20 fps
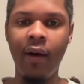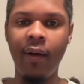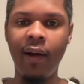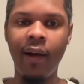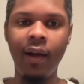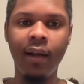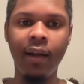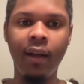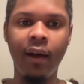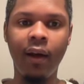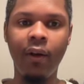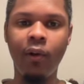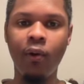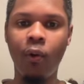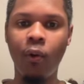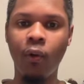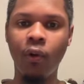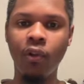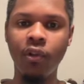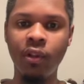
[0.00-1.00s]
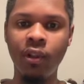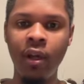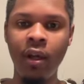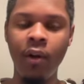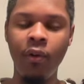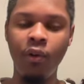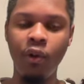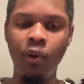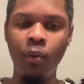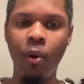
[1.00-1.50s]
And of course,
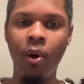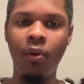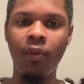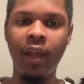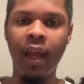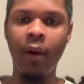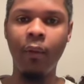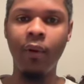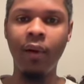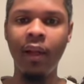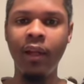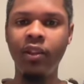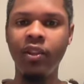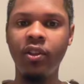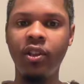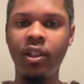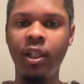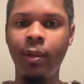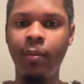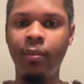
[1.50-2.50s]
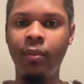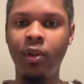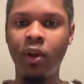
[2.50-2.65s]
you want that relationship